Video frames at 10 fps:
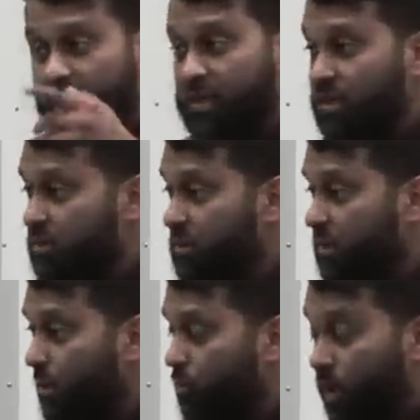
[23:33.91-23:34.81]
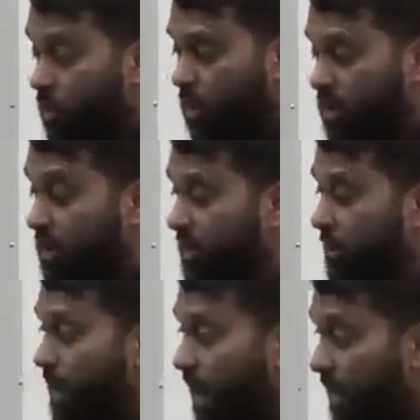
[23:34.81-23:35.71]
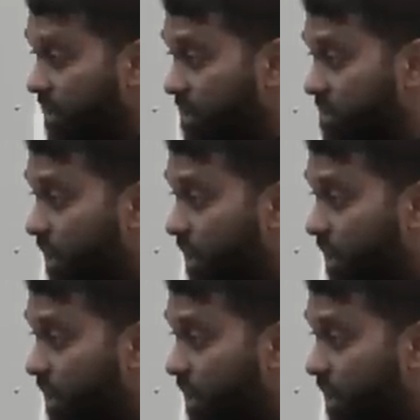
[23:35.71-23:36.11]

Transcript: Hadith is in Sahih, we don't call it Yathrib. Hadith is